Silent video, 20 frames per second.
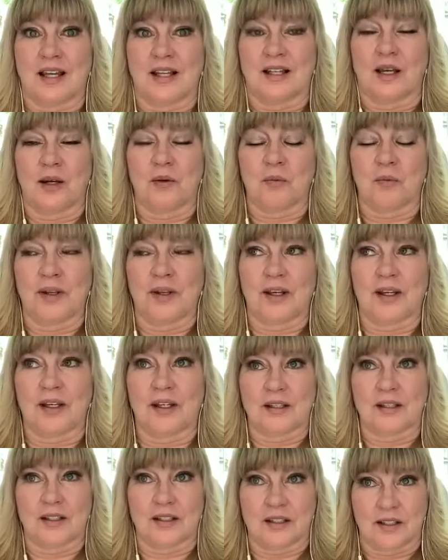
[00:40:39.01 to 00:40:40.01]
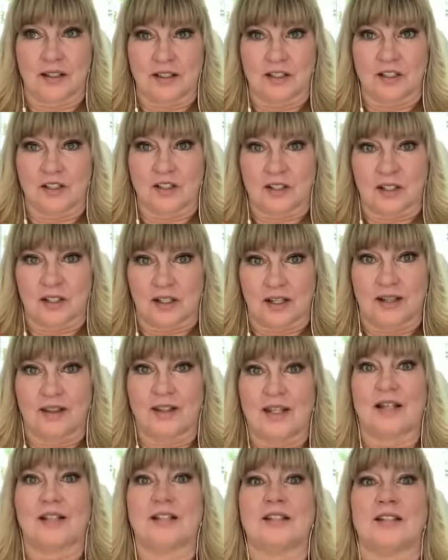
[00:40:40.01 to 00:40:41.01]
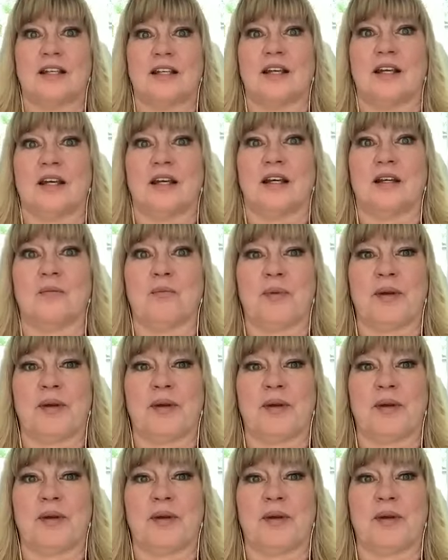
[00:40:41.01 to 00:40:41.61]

And, and we gotta just let that sink in